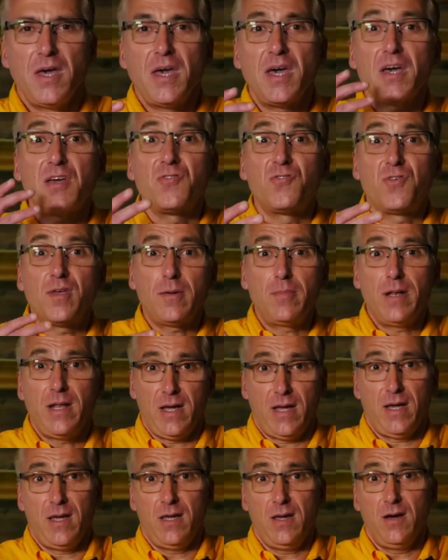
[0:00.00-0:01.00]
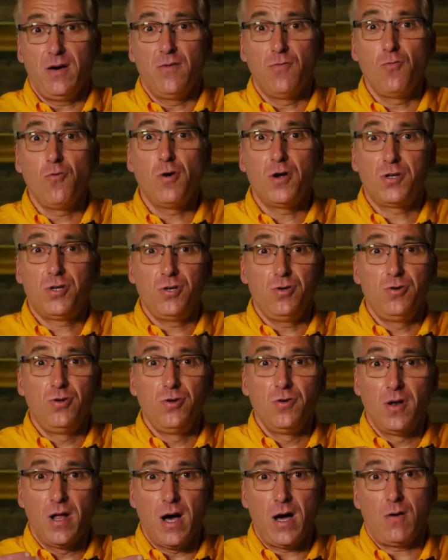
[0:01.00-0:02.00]
Exhibit A of what you
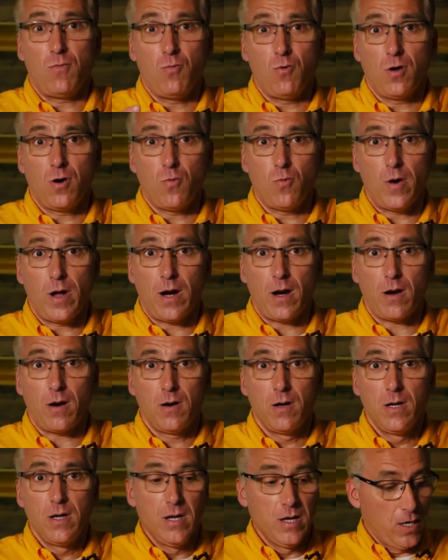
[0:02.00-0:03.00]
do not want to wear.